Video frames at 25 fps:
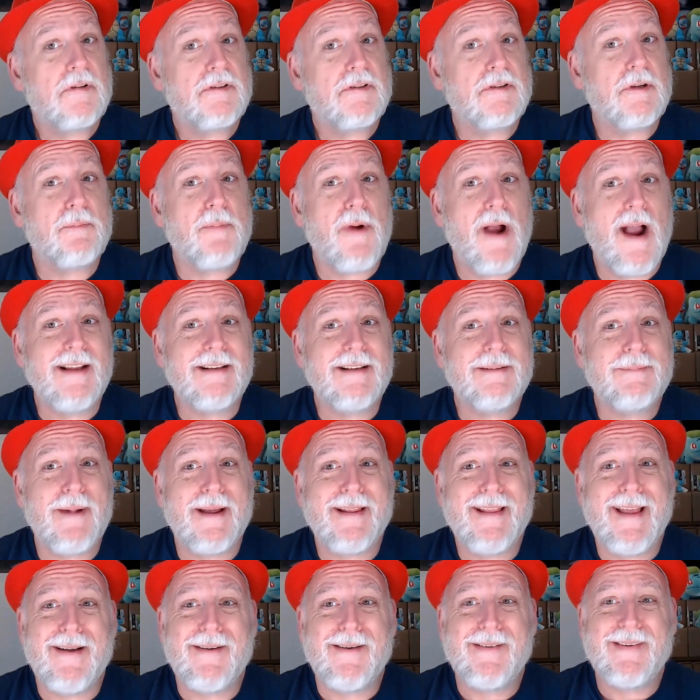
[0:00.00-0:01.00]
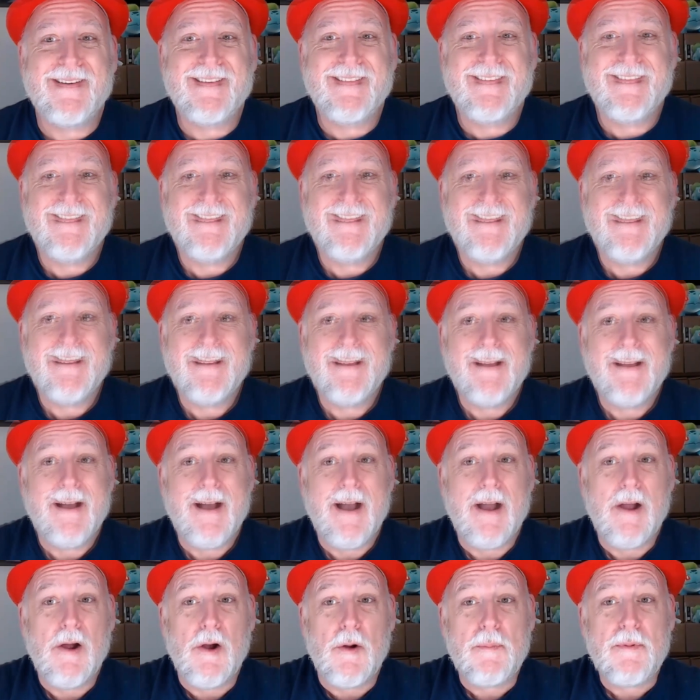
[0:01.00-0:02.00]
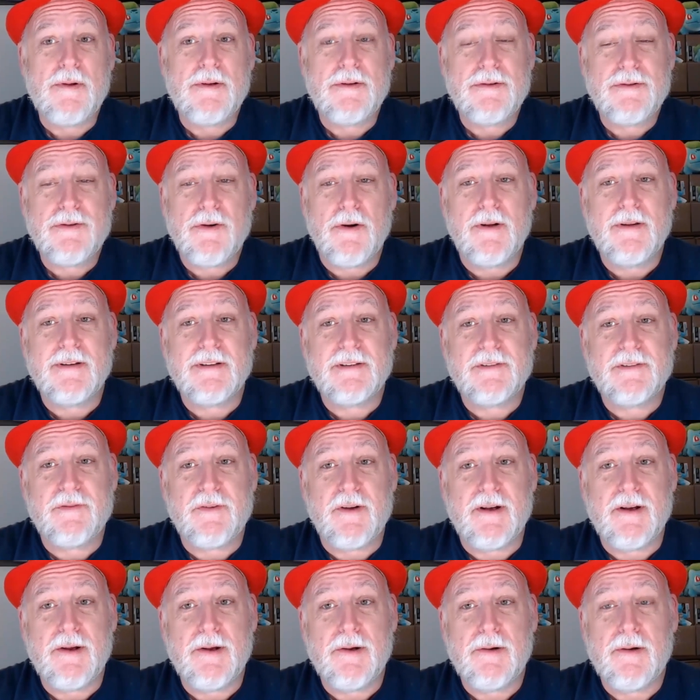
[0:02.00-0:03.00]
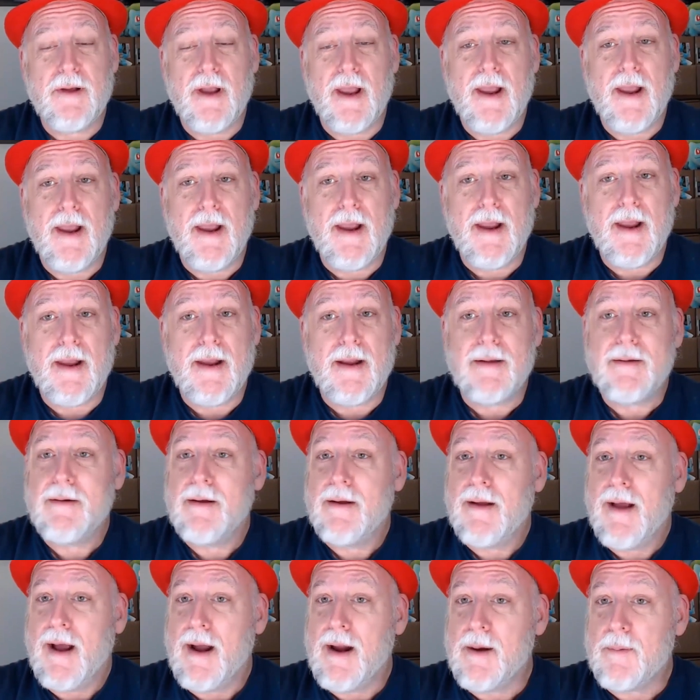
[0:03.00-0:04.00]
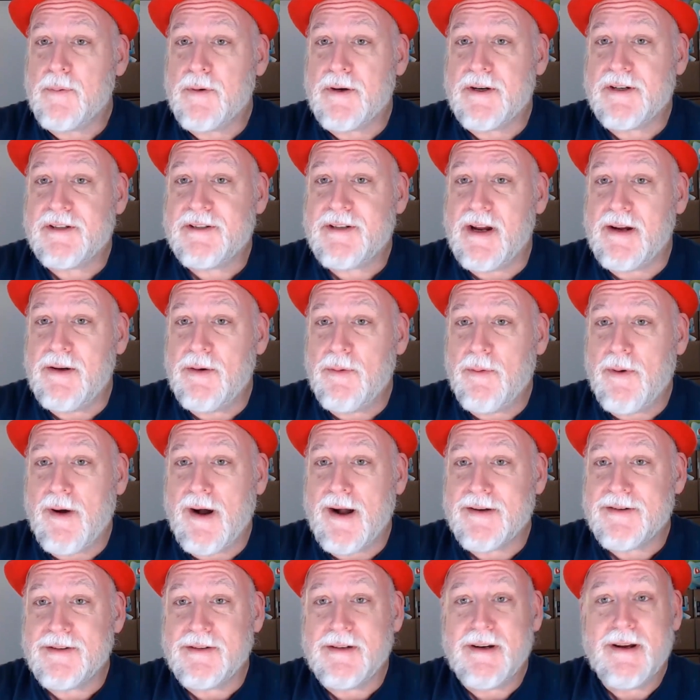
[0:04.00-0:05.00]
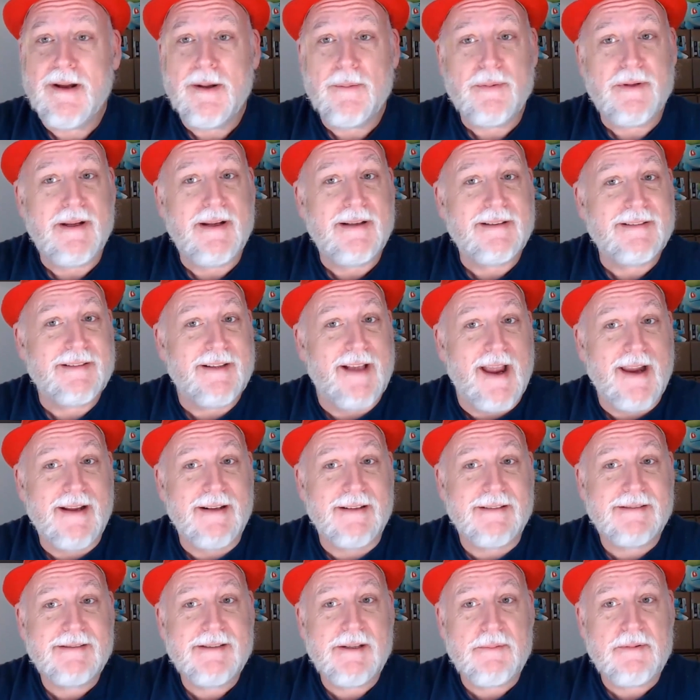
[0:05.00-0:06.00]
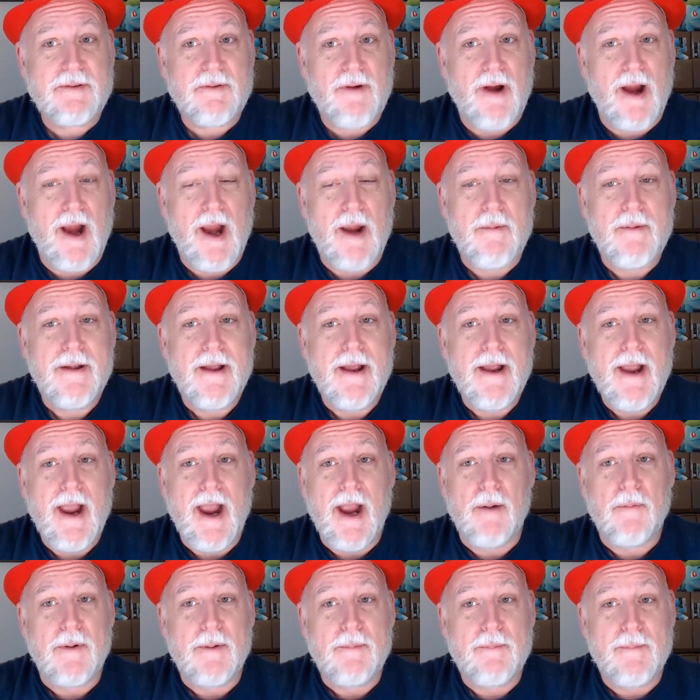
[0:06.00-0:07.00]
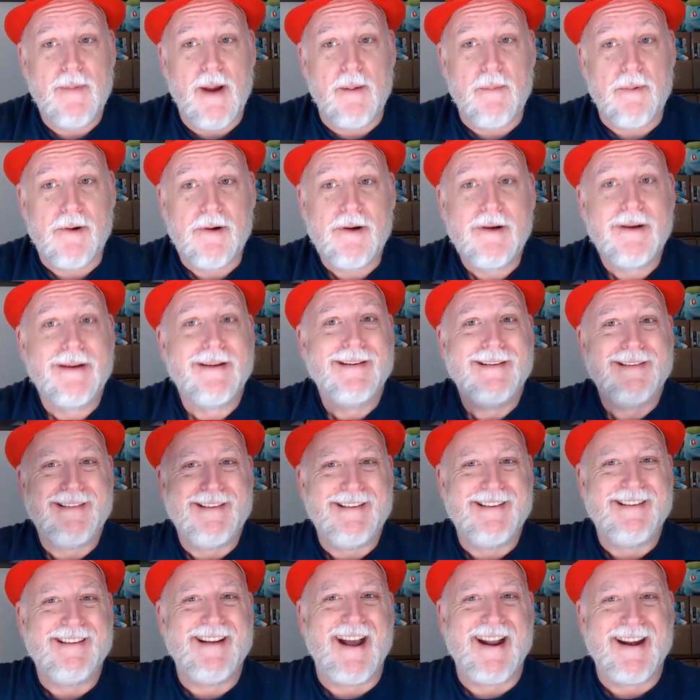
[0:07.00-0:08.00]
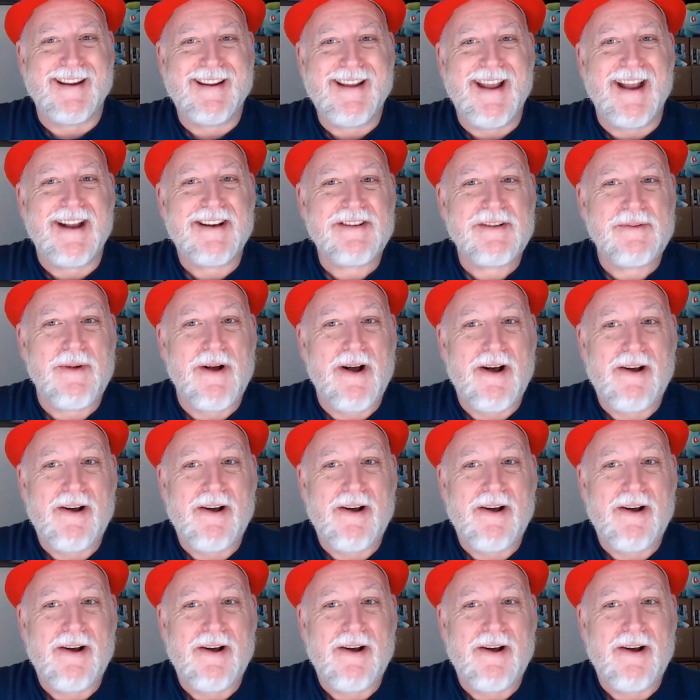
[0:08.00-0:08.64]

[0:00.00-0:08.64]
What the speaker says: Surprised by that one. I hope you enjoyed this video, and I appreciate you watching. Please like and subscribe, and remember, You got to catch them